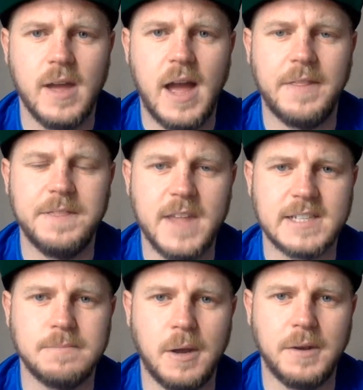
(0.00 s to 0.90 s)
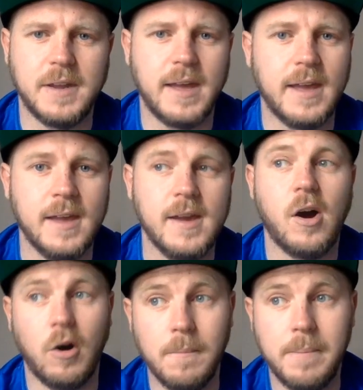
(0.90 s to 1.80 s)
And next Monday
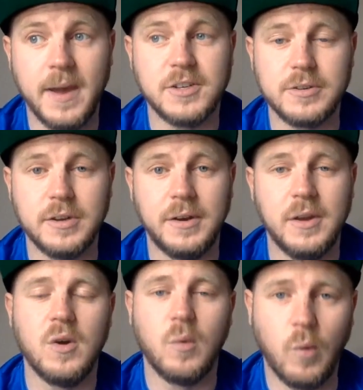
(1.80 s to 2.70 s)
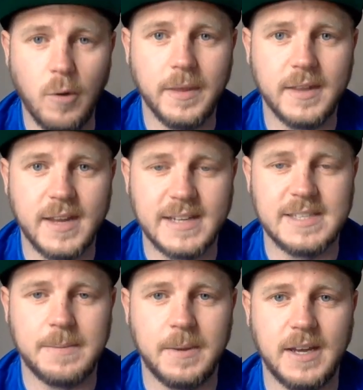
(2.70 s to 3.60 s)
on Patreon will be the next
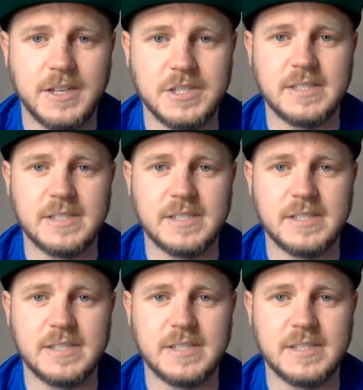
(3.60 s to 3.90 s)
stipulations.